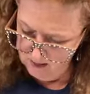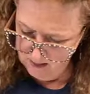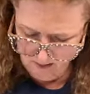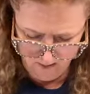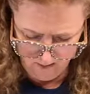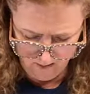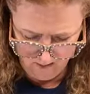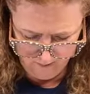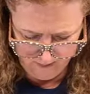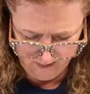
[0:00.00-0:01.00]

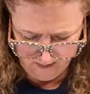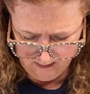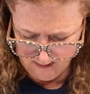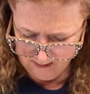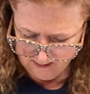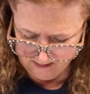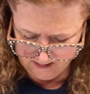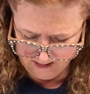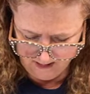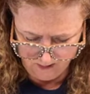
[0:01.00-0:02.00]
colors, but let's
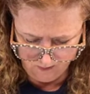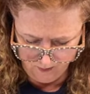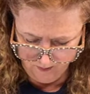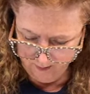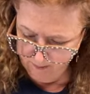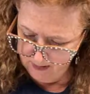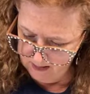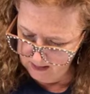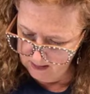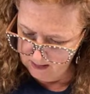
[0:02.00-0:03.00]
stick with the
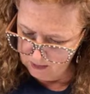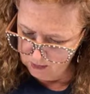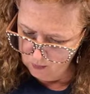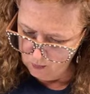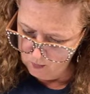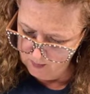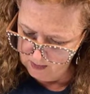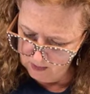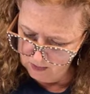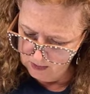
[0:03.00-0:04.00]
pinkish
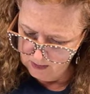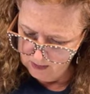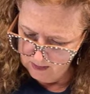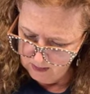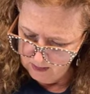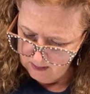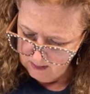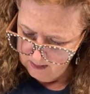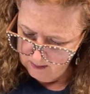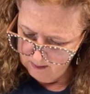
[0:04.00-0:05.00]
orange.
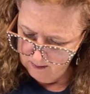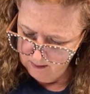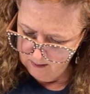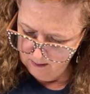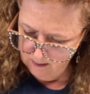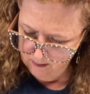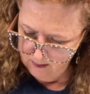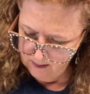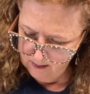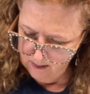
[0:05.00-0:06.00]
I'll get a little
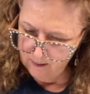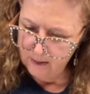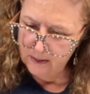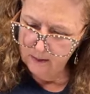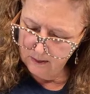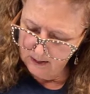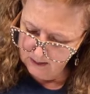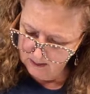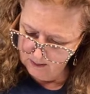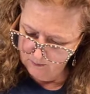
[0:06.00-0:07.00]
of this color and see what
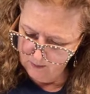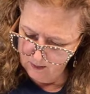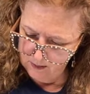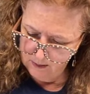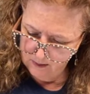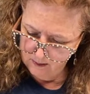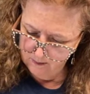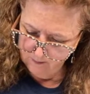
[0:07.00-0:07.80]
that does for us.